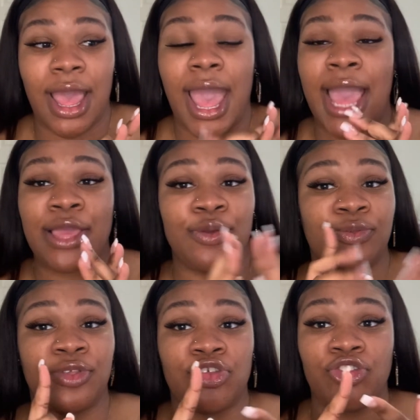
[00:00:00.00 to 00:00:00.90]
I use
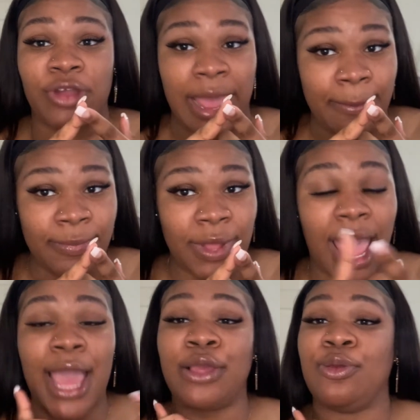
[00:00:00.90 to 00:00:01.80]
the strap,
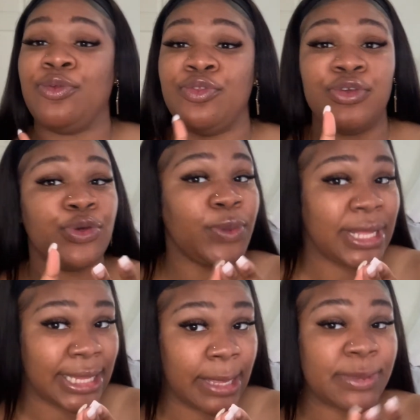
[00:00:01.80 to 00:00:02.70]
I use 2
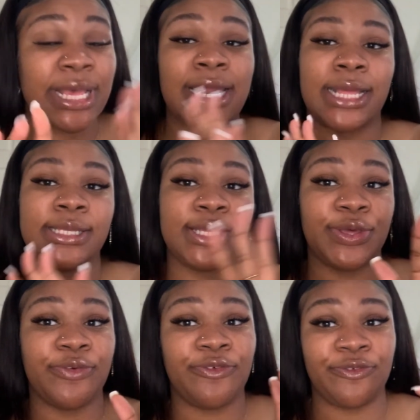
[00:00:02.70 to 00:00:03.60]
clips, and I
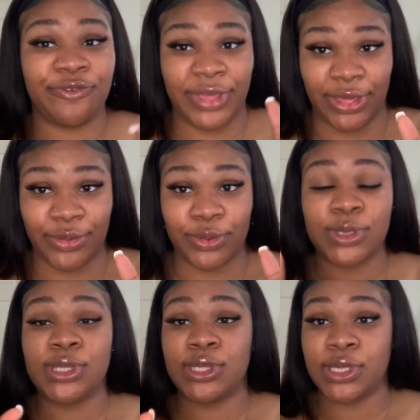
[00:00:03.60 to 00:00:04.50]
still feel
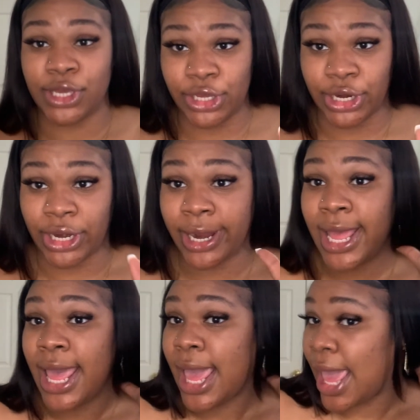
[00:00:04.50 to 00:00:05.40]
secure.
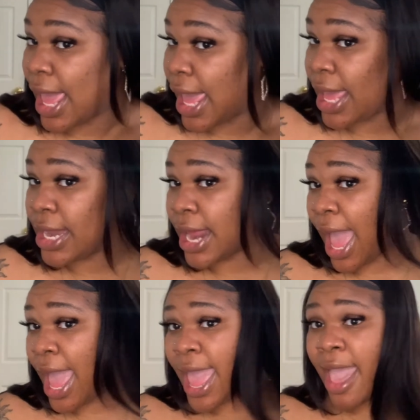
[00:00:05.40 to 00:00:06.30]
And
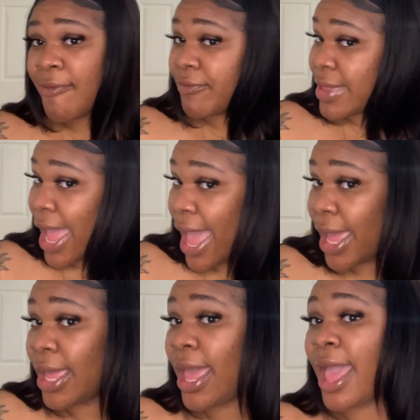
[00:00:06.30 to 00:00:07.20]
I have not
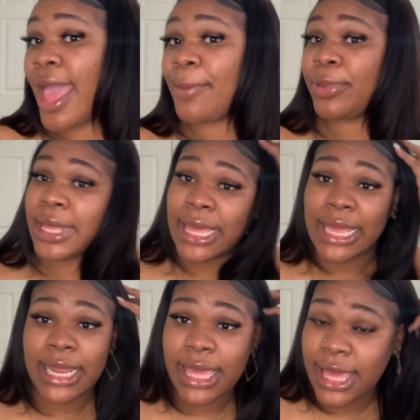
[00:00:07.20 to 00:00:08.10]
had put
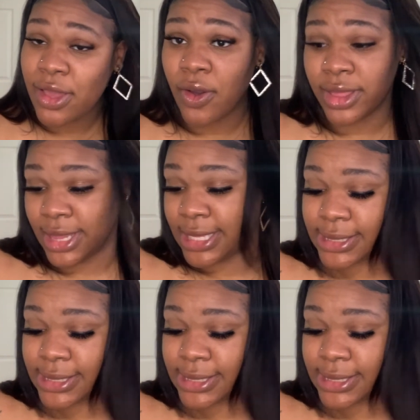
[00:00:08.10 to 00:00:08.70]
any heat on this.